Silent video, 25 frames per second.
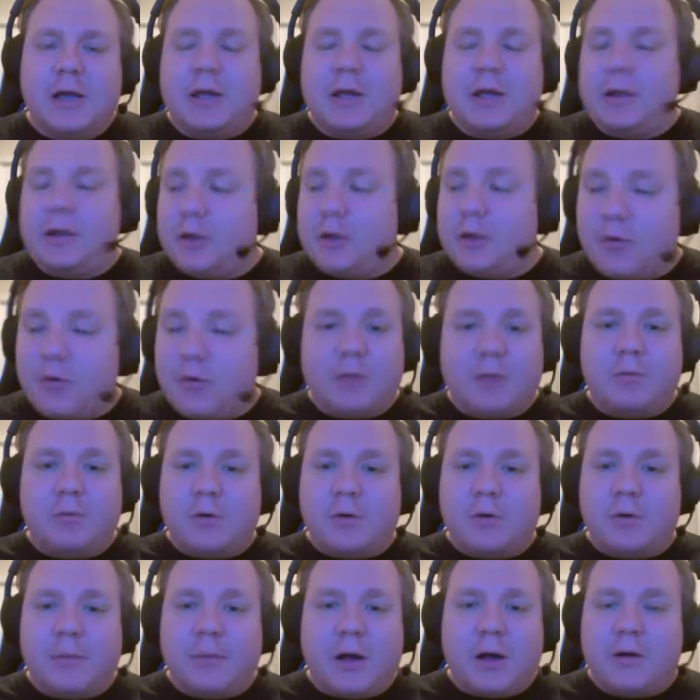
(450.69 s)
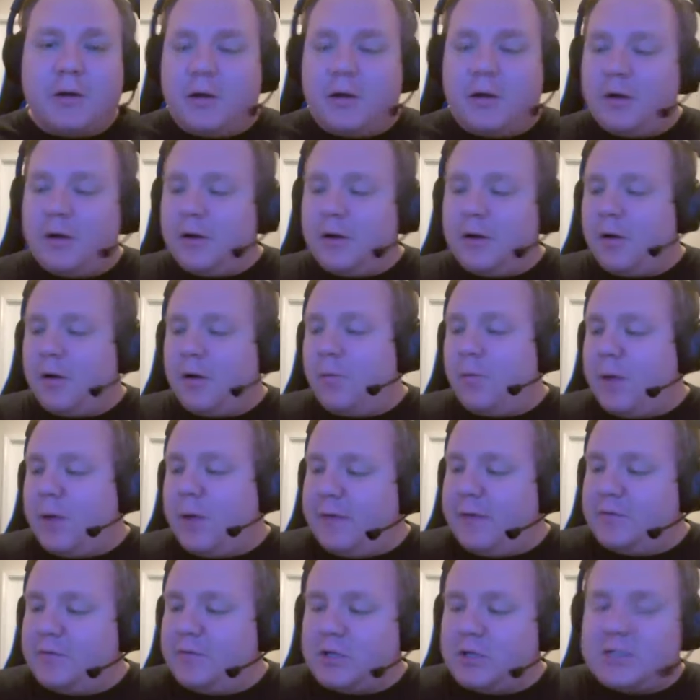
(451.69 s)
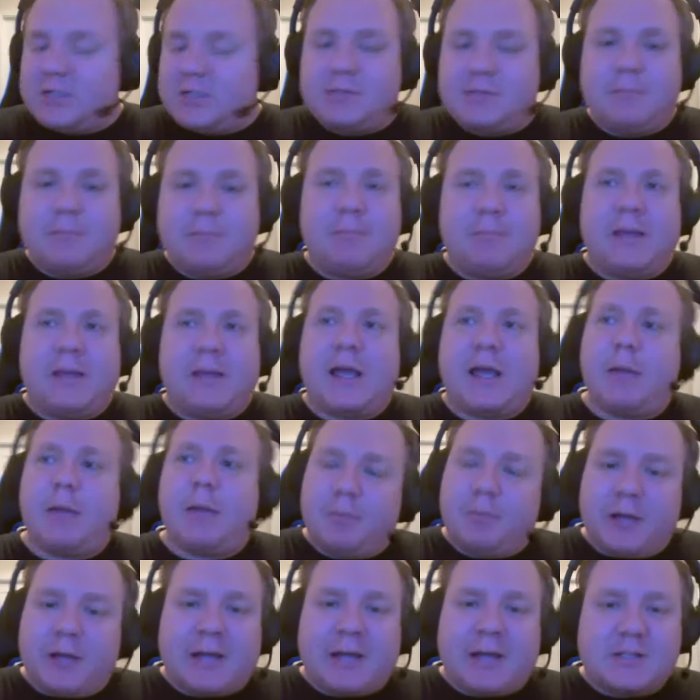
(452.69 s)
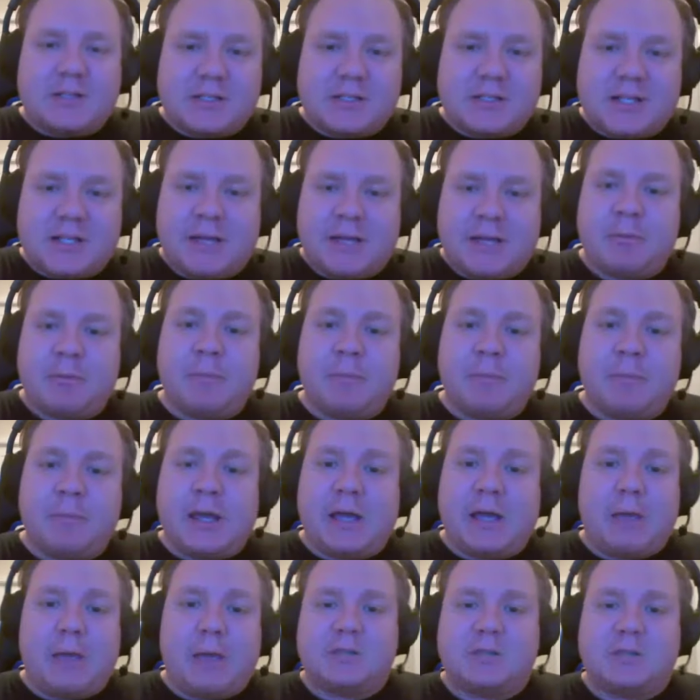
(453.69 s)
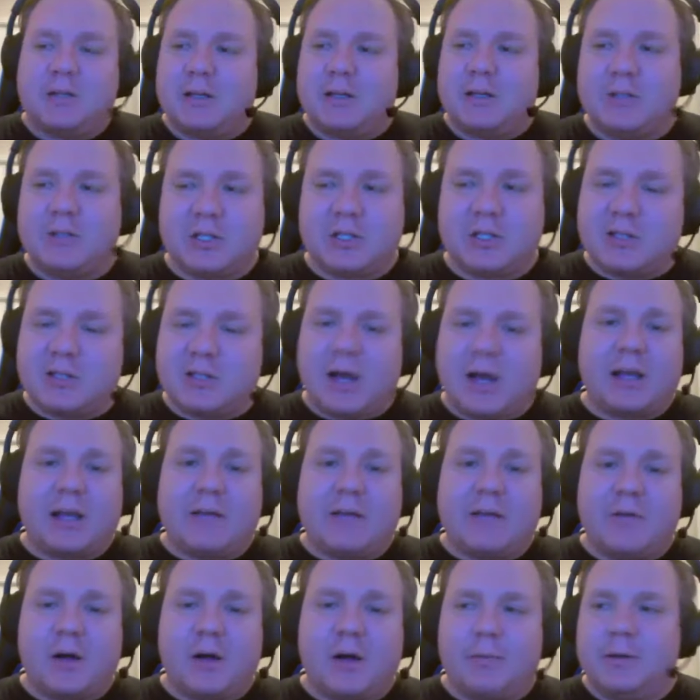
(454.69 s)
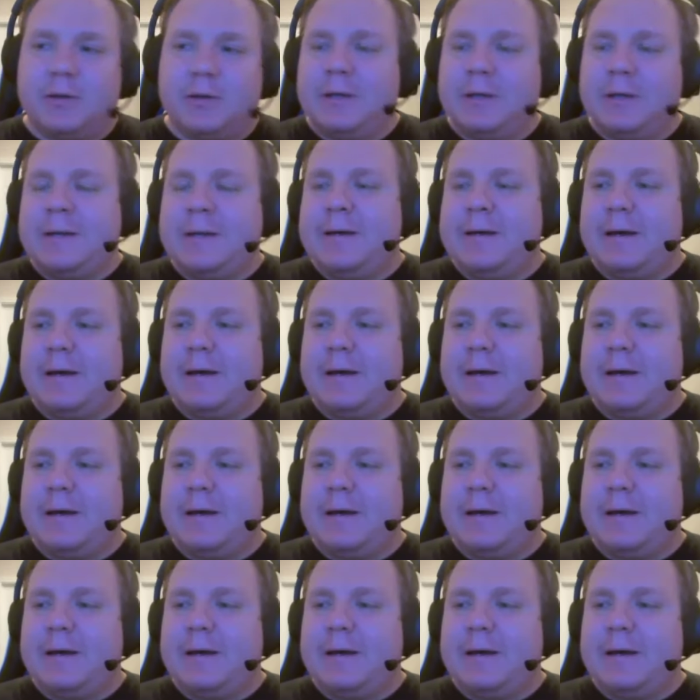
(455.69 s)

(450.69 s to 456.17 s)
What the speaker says: incredible amount of a way of just being able to play as a team and being able to just not give up.